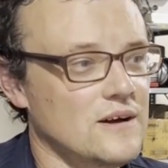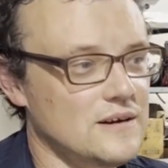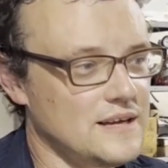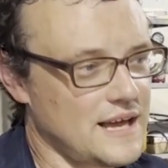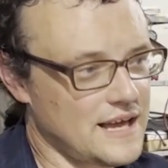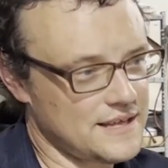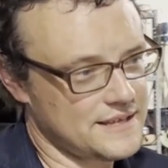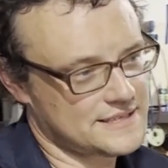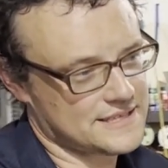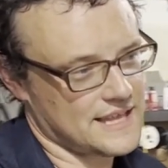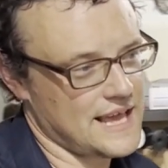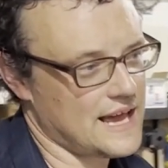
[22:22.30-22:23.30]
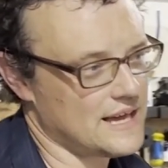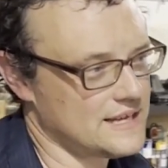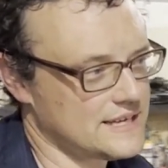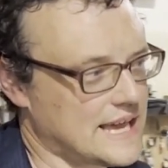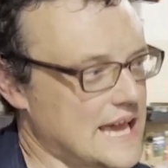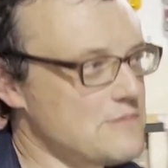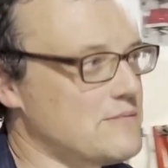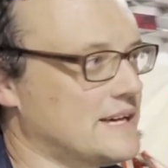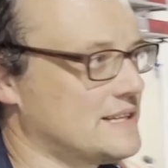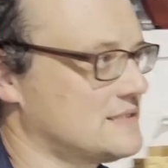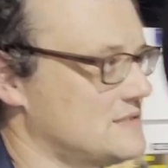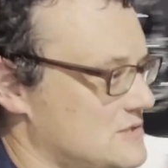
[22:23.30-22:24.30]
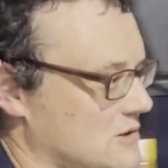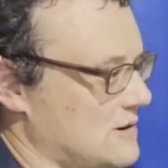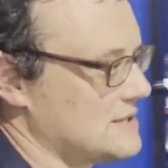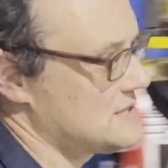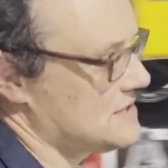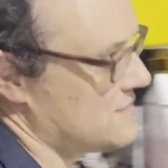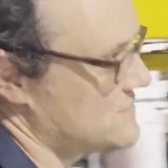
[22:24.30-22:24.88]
Yeah, it came in, so I still have